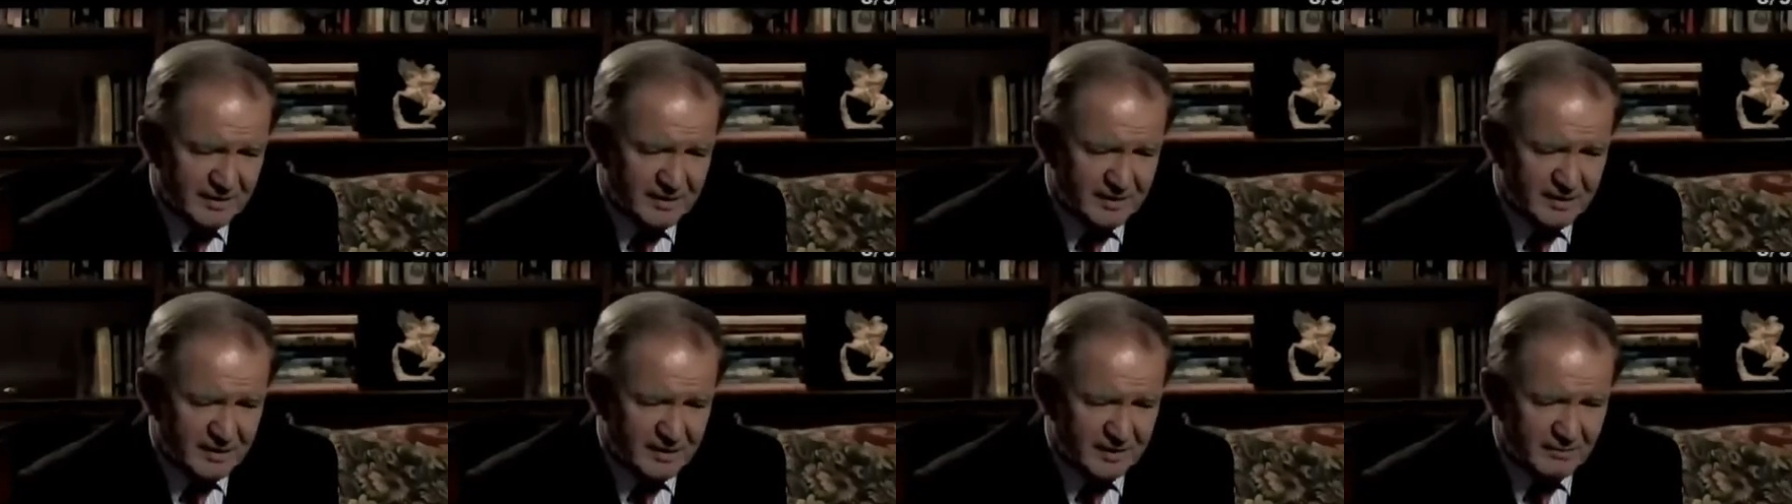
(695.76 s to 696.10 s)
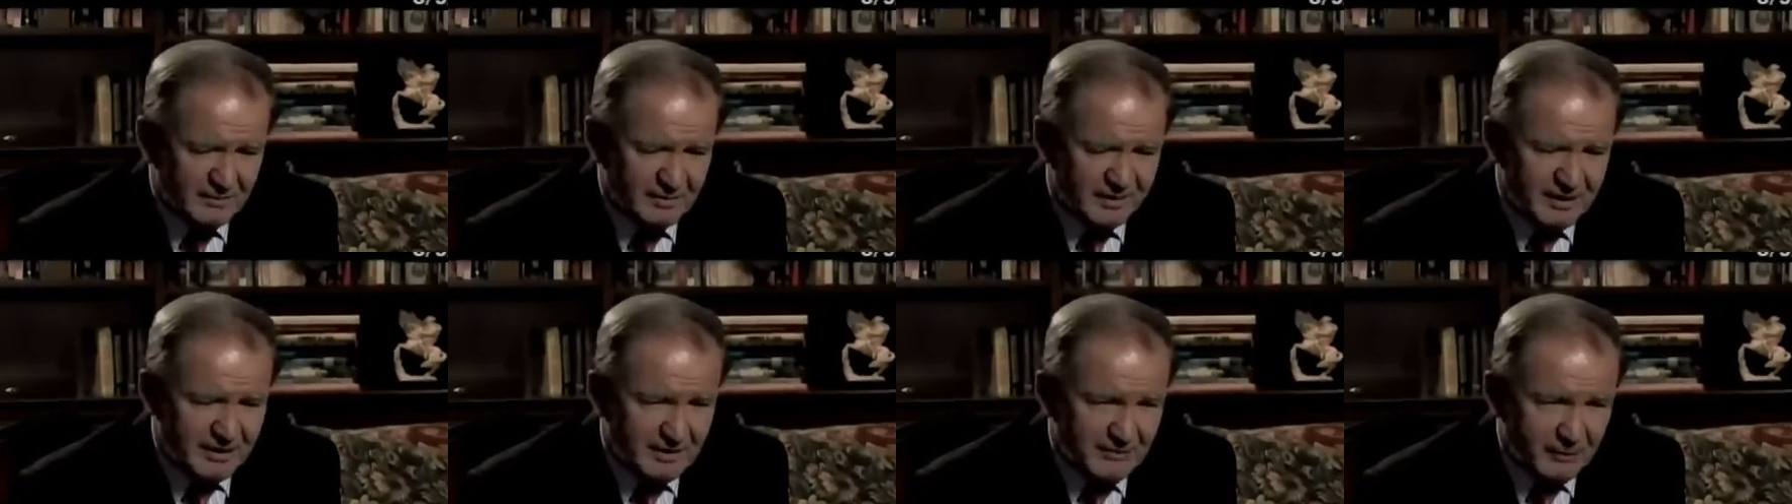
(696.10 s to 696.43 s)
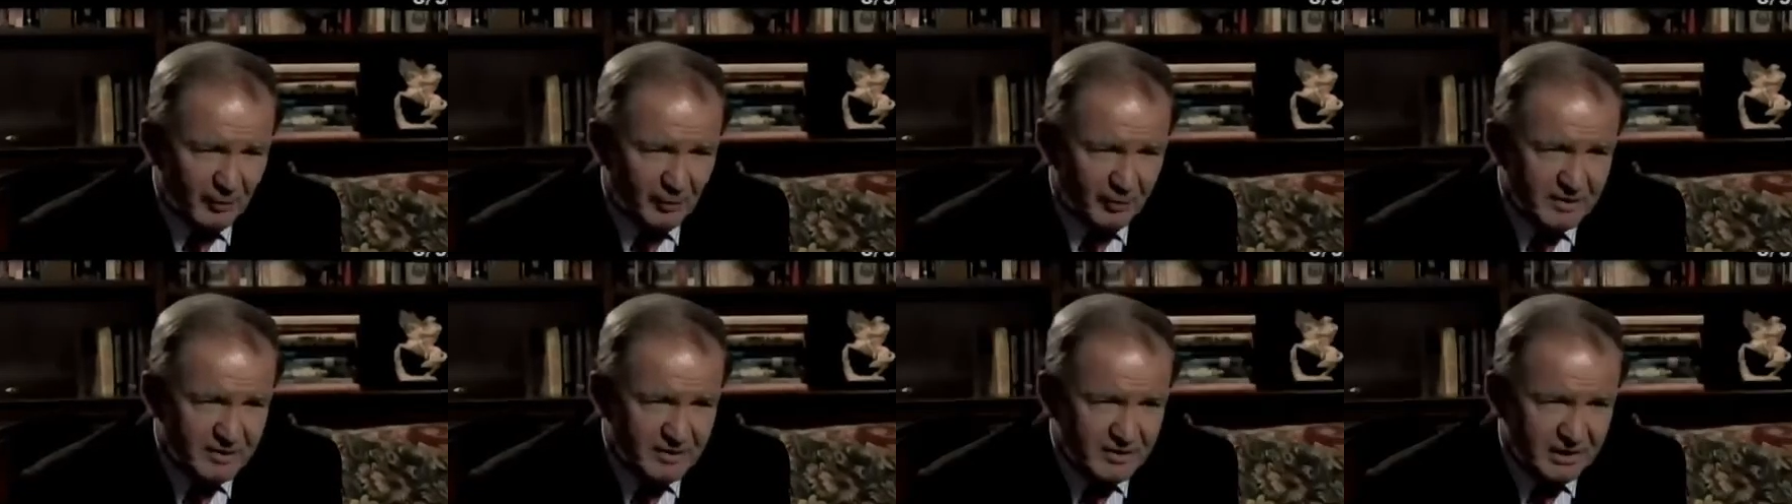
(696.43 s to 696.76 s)
but he
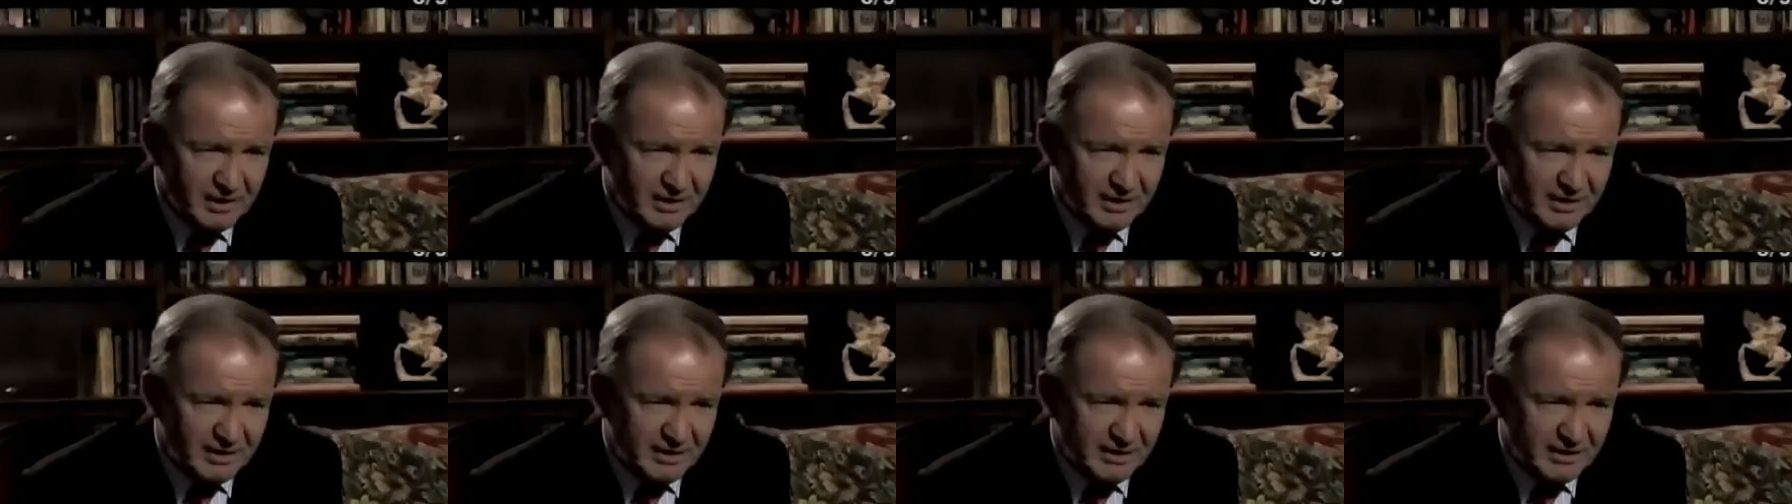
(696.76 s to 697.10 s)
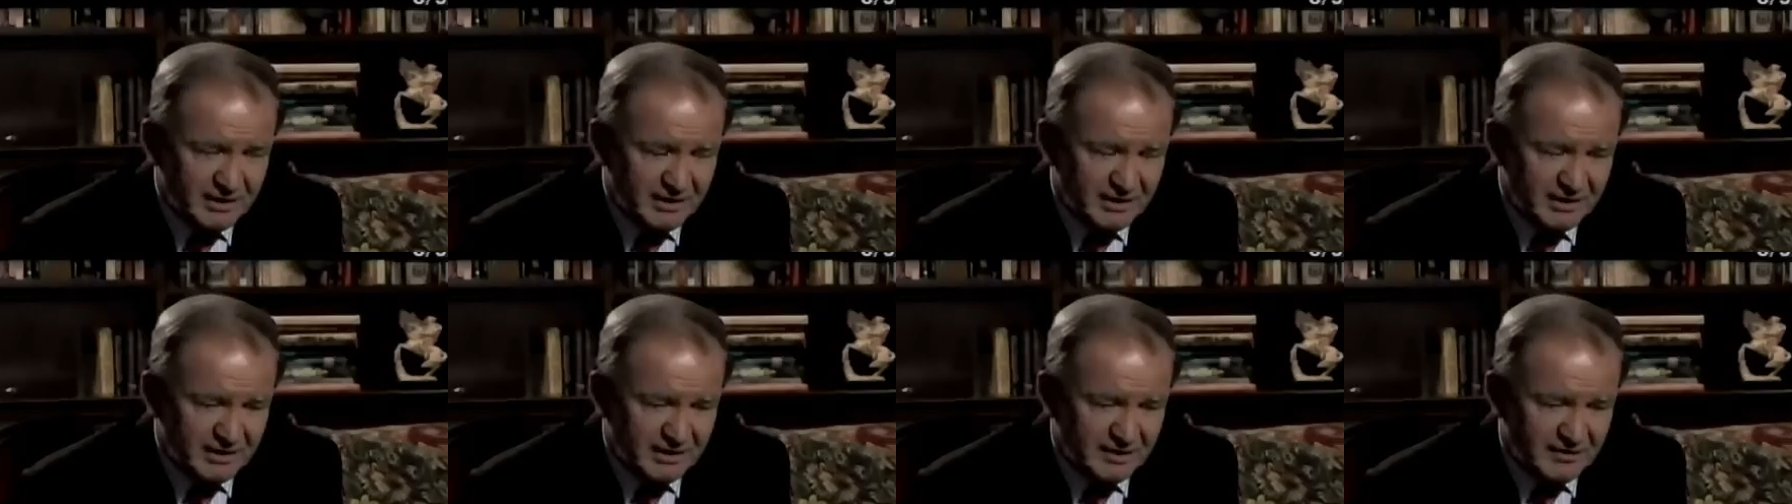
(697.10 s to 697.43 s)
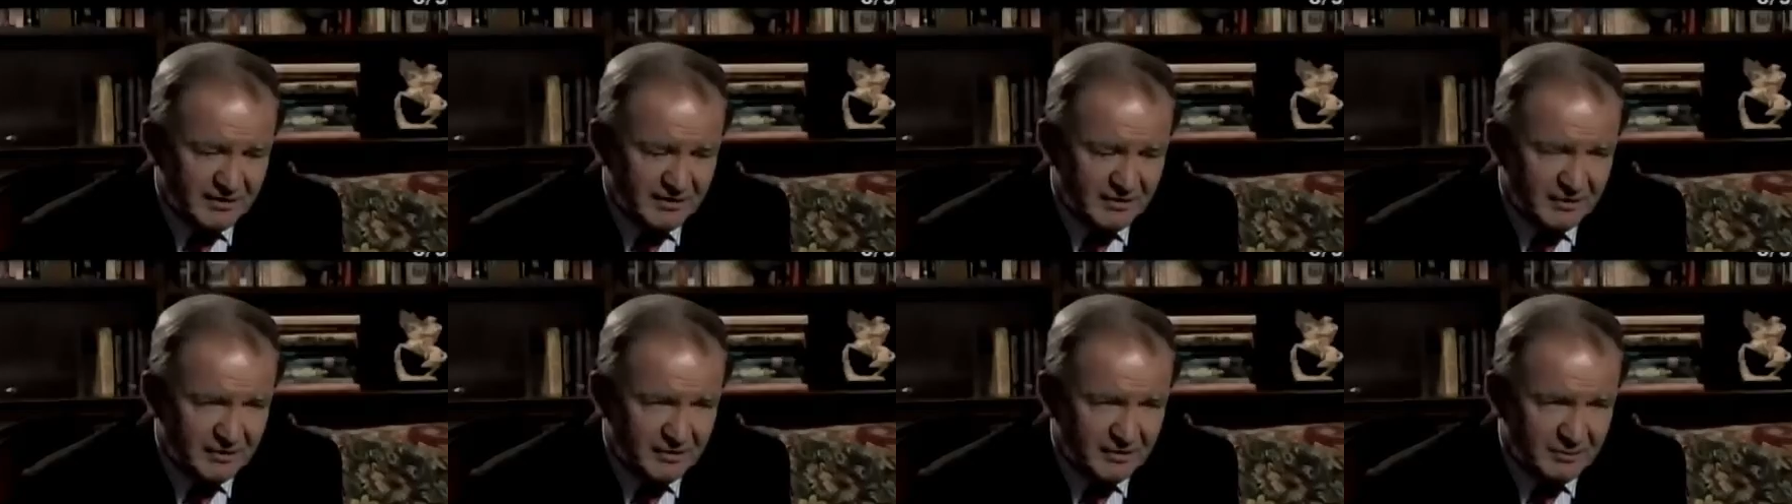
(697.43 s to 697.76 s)
foolishly leaked it
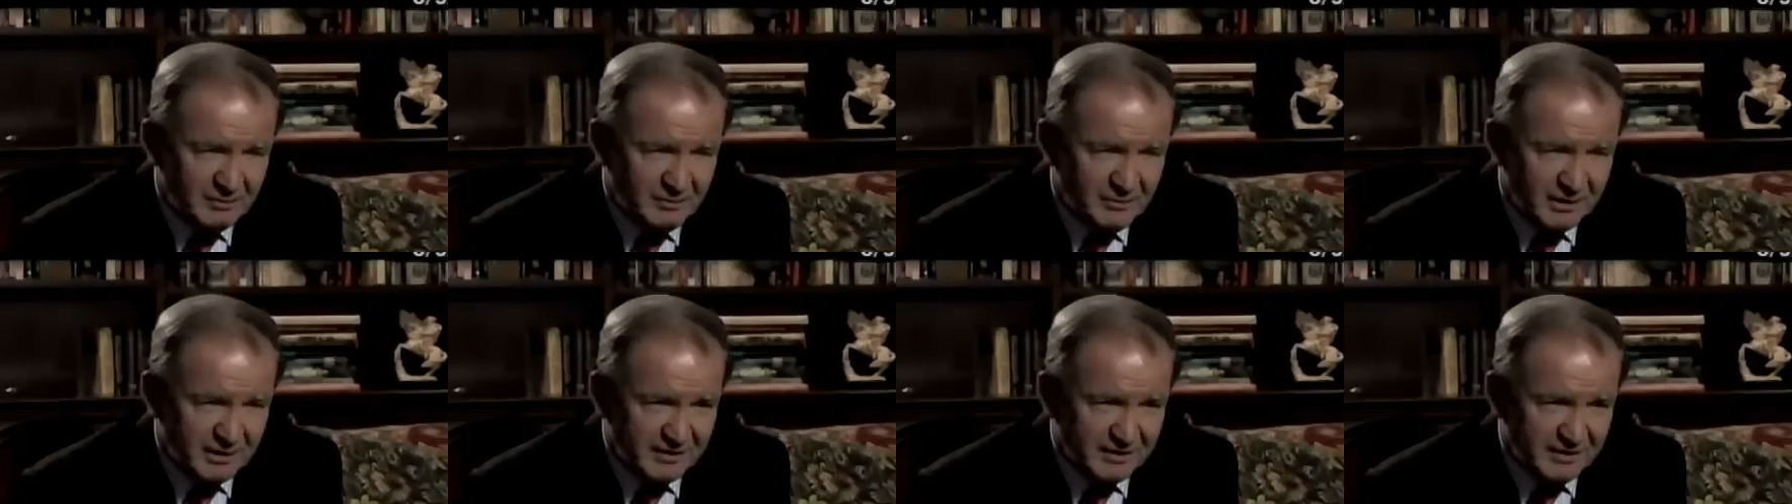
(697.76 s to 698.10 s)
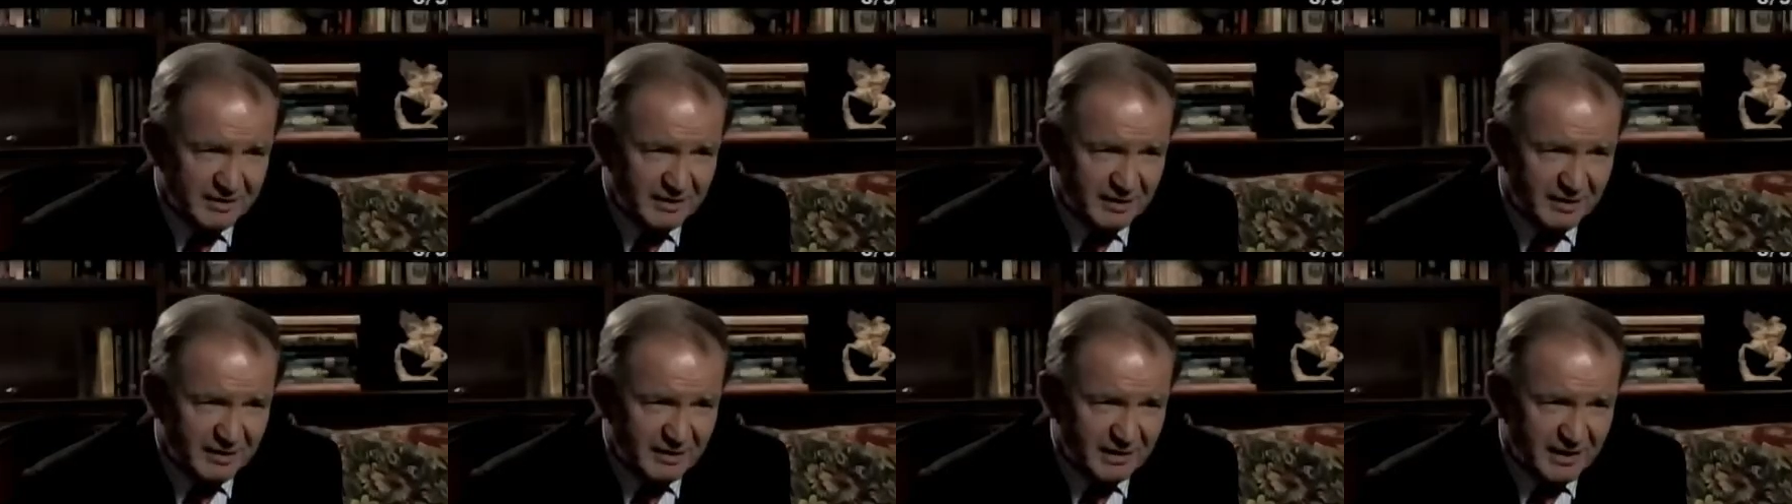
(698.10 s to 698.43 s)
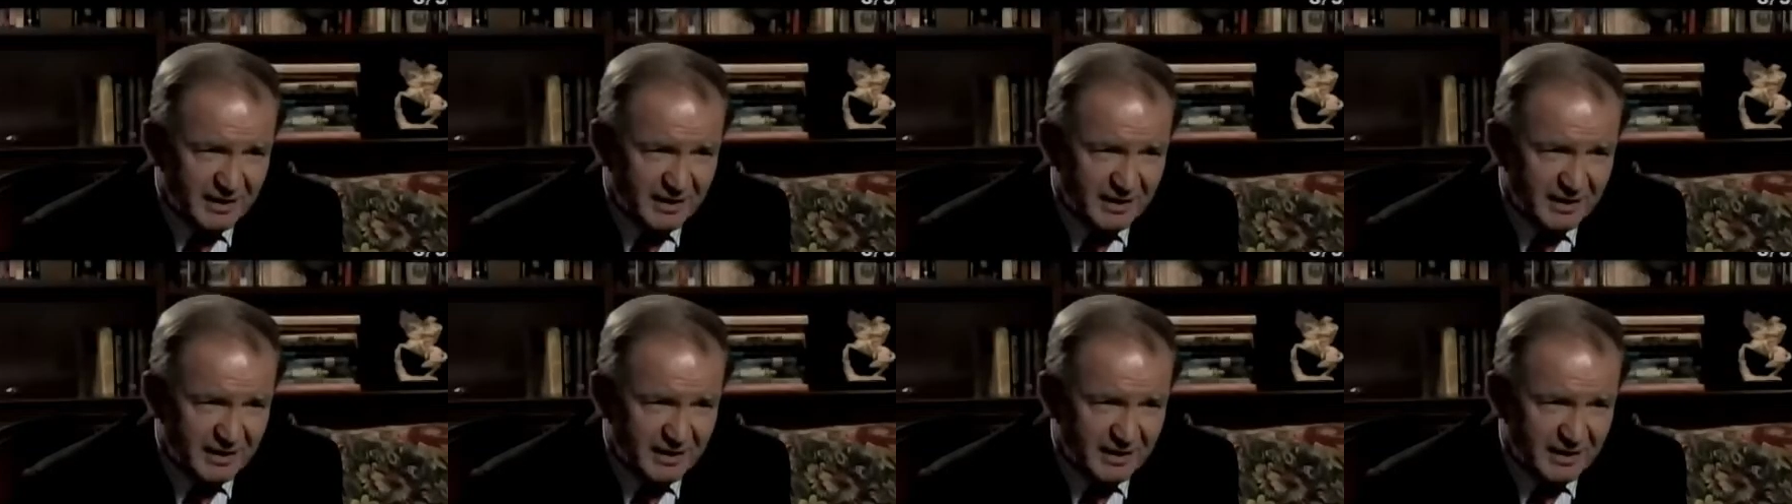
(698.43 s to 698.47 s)
to some military